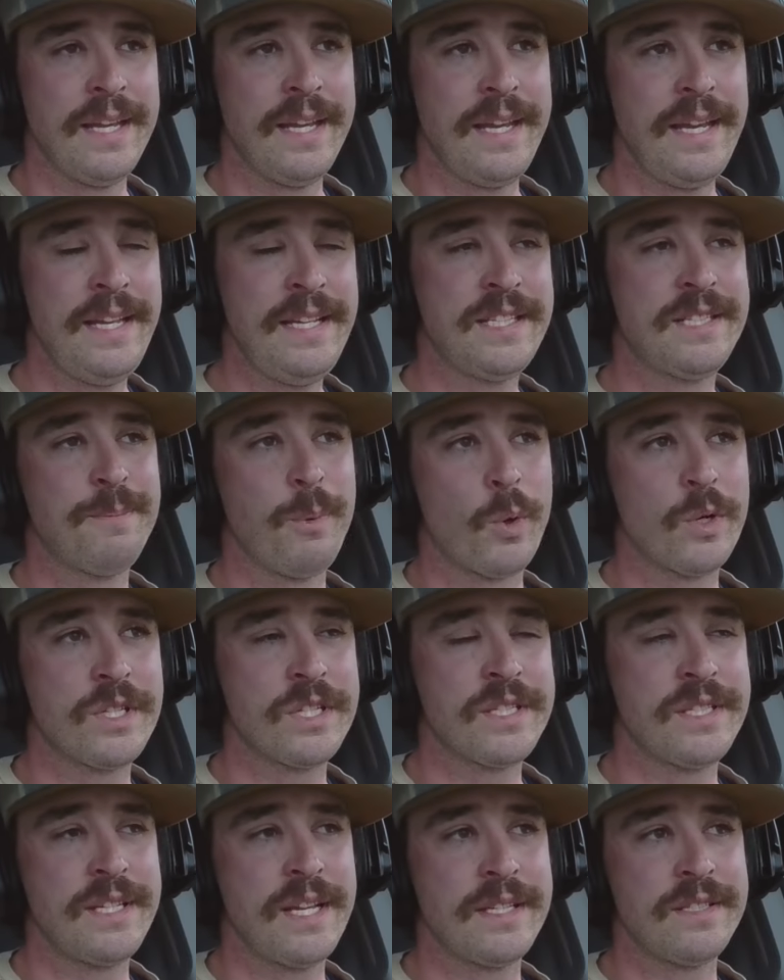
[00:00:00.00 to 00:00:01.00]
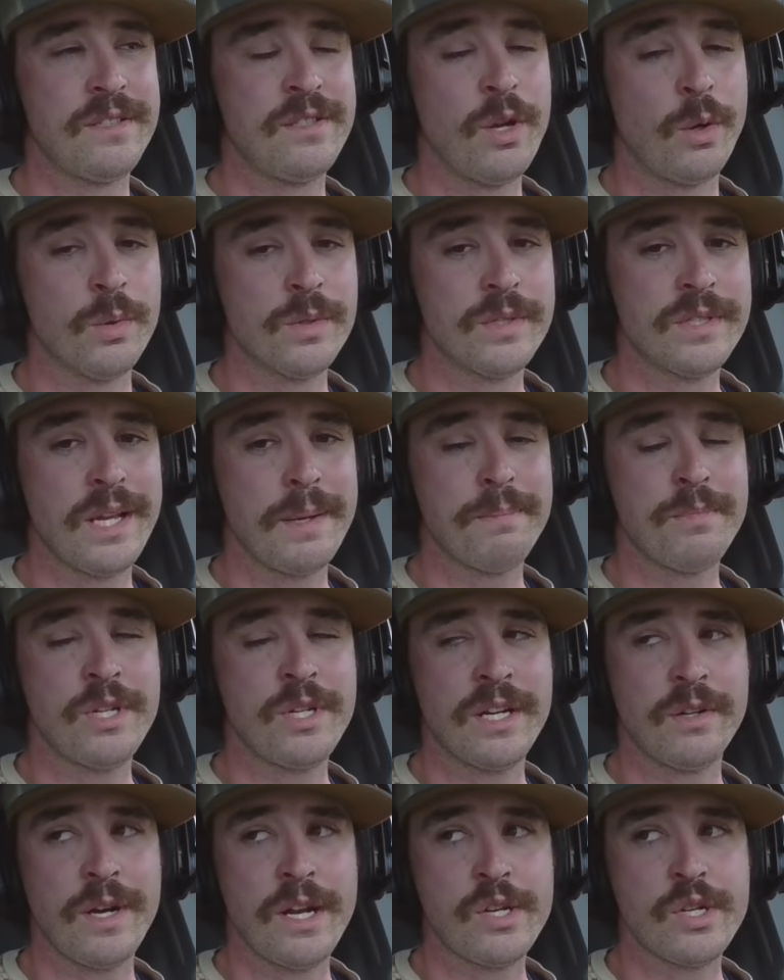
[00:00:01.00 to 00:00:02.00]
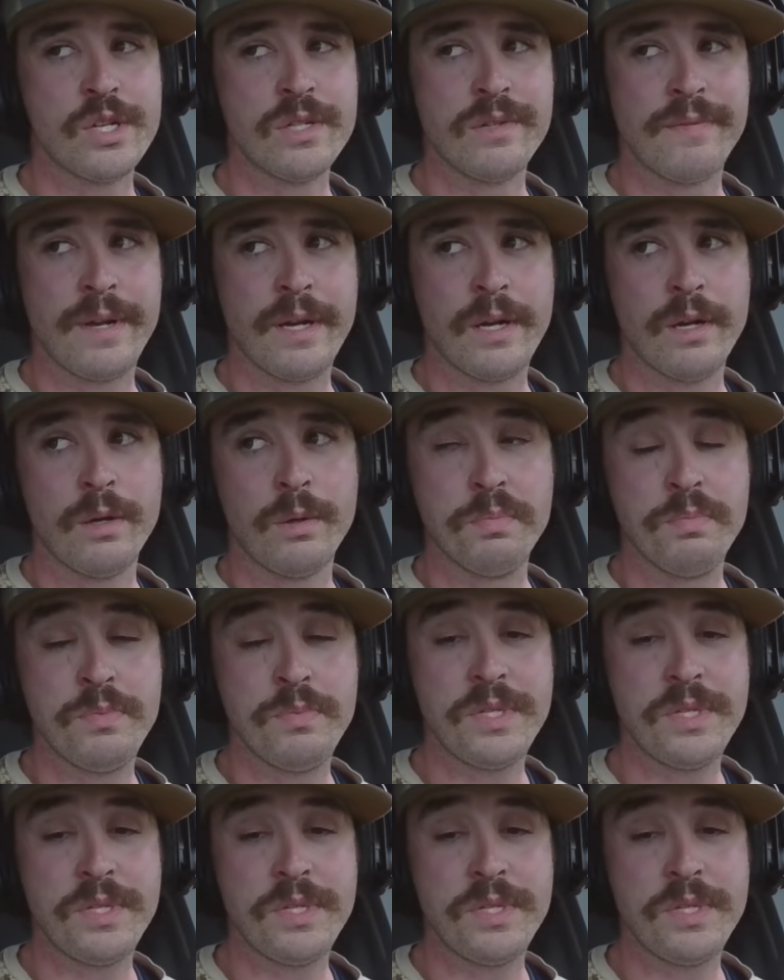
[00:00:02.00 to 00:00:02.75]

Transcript: Esports just says, don't skip generations of hero.